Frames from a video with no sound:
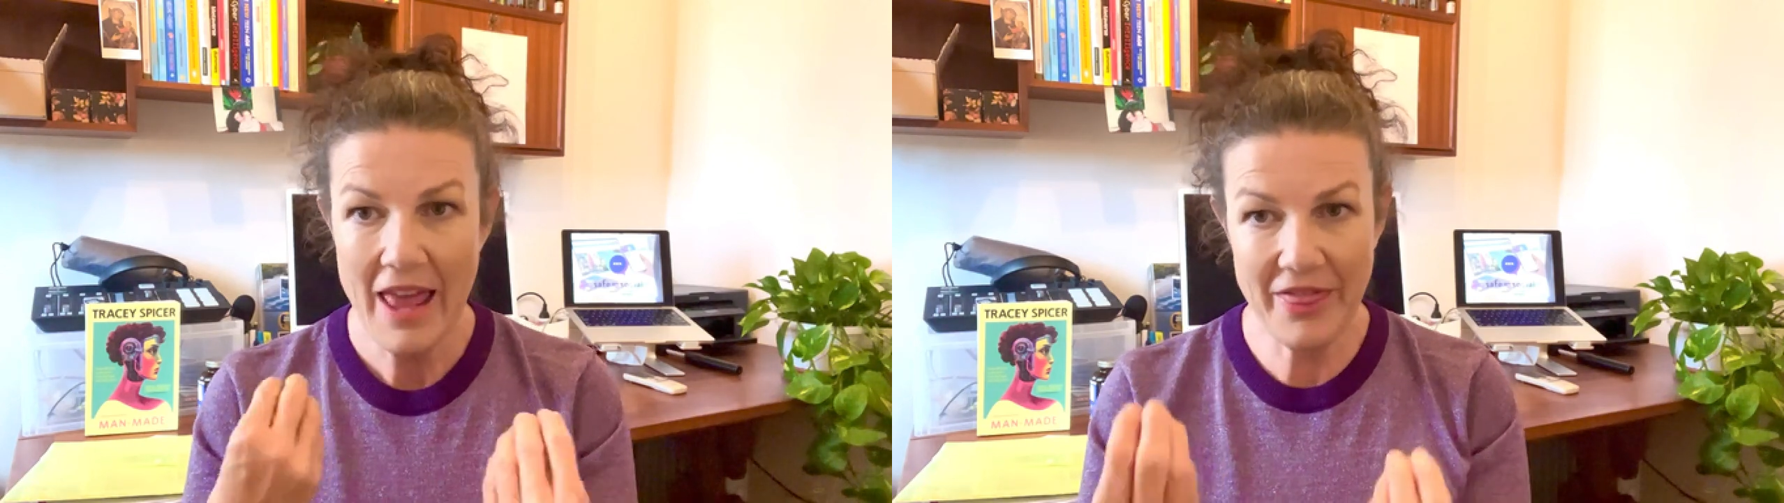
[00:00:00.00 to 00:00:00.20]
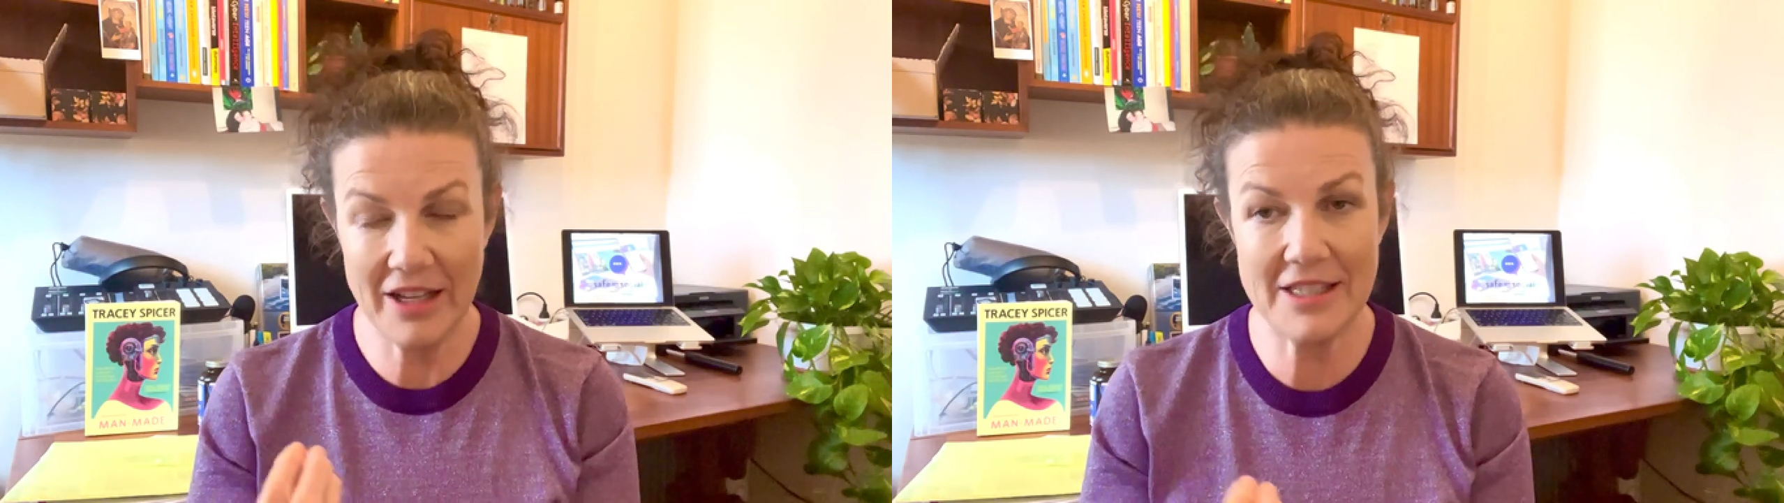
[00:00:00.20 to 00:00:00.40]

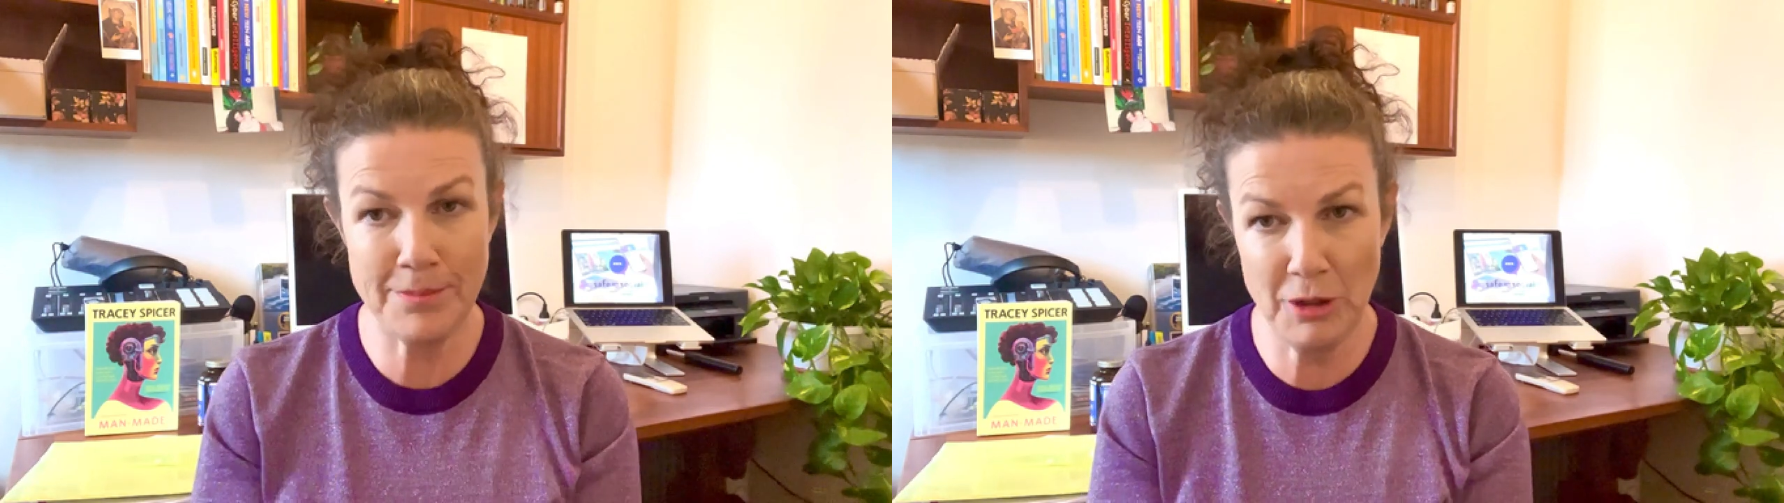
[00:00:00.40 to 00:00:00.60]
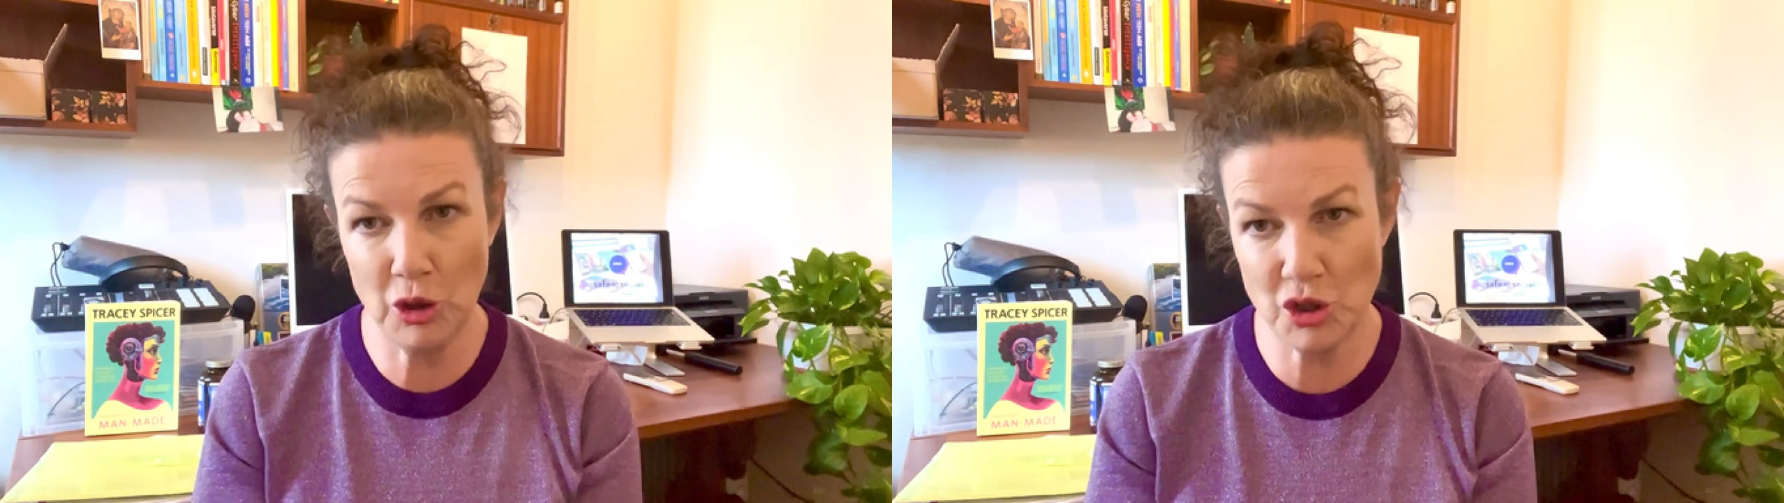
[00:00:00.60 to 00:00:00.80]
that's
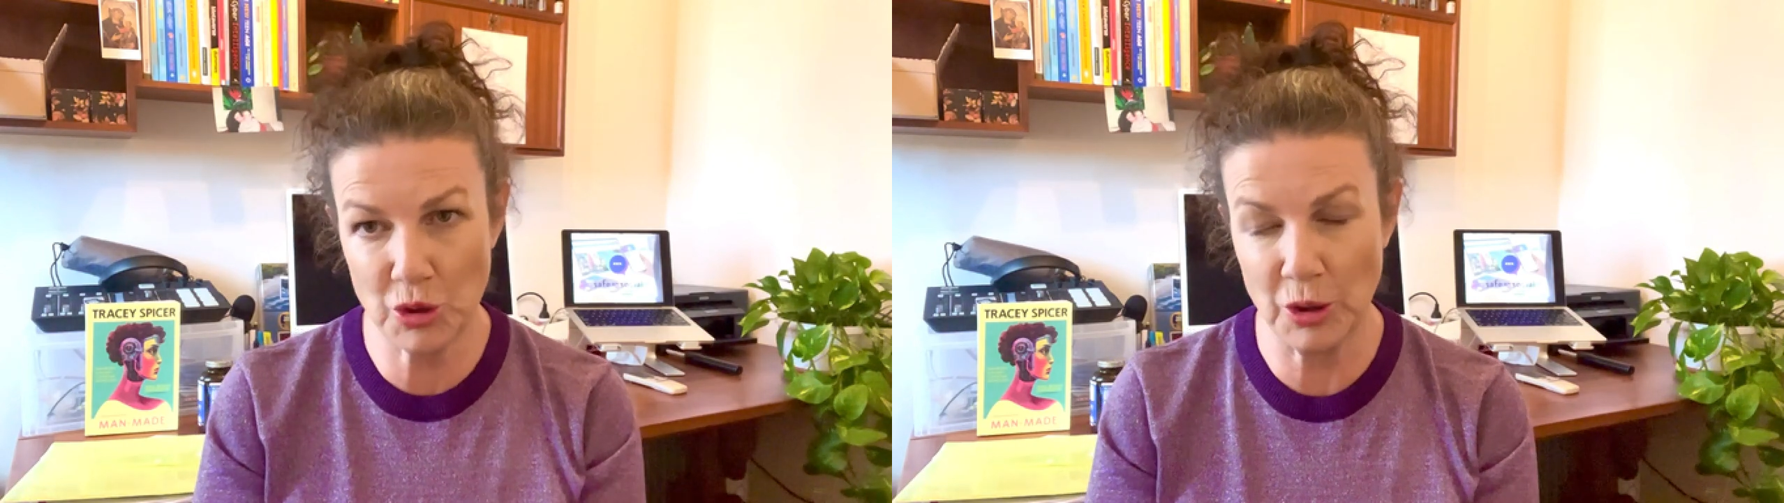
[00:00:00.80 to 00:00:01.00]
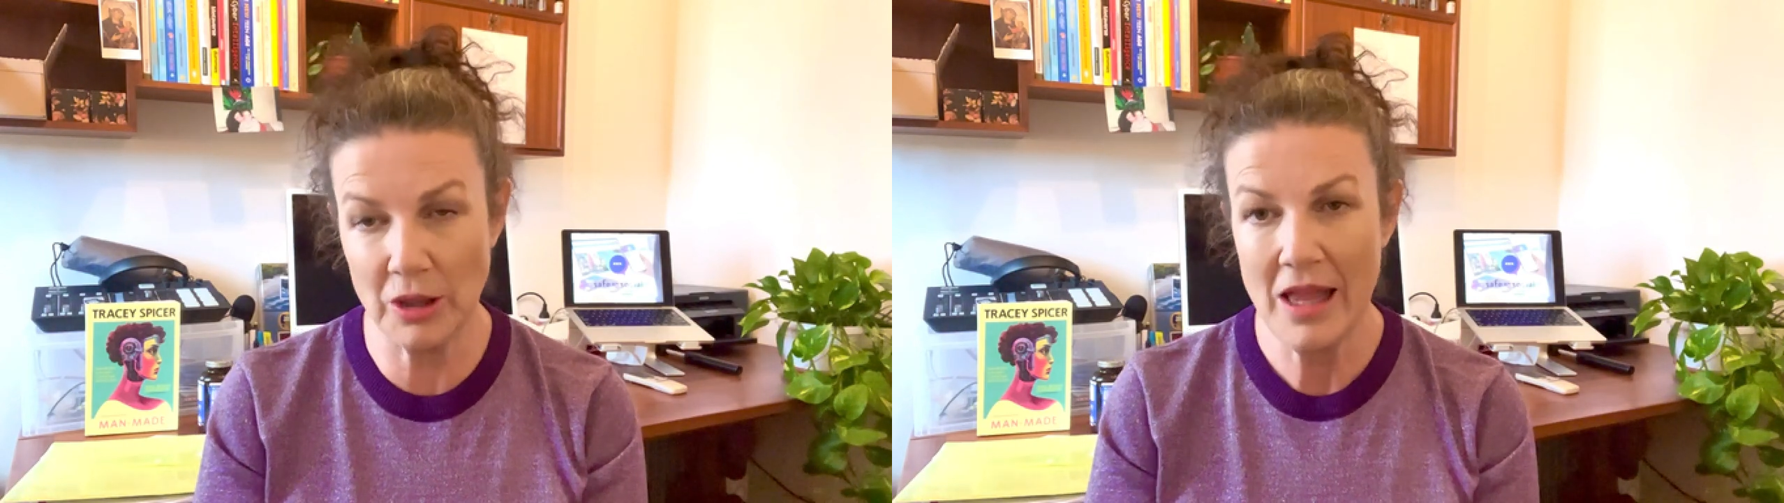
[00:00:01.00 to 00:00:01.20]

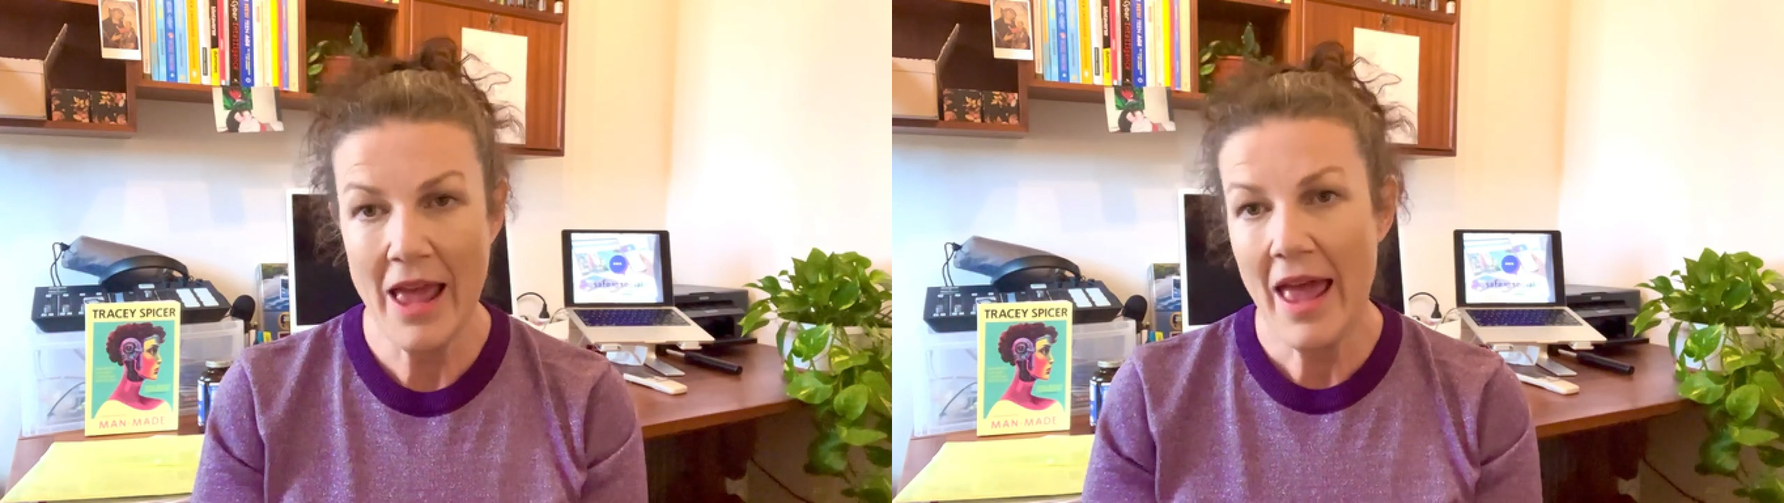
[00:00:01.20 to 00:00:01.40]
mutual,